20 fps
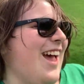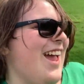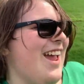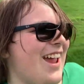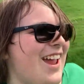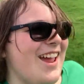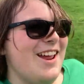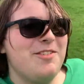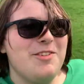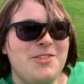
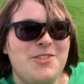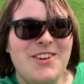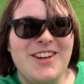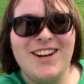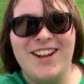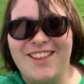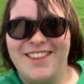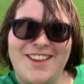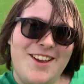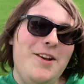And once we
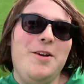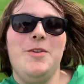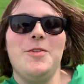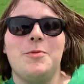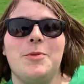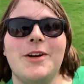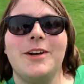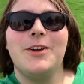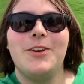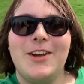get all of
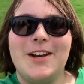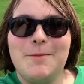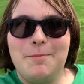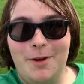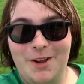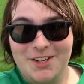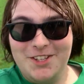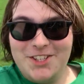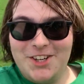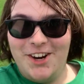those, we're gonna go get a
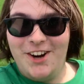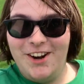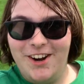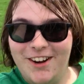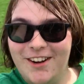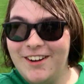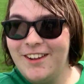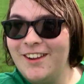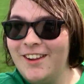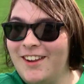punch
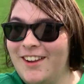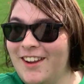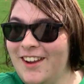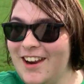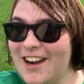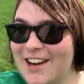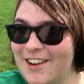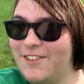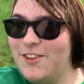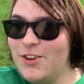card.
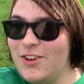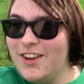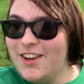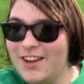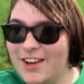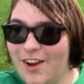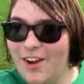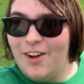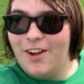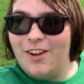And if you
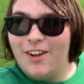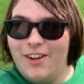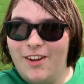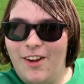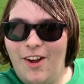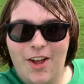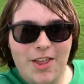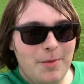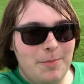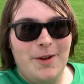get
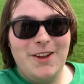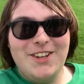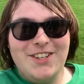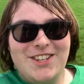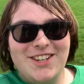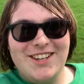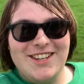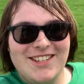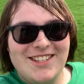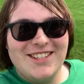all the
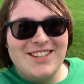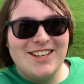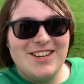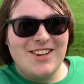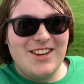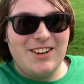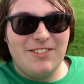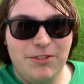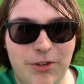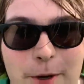punches, you get a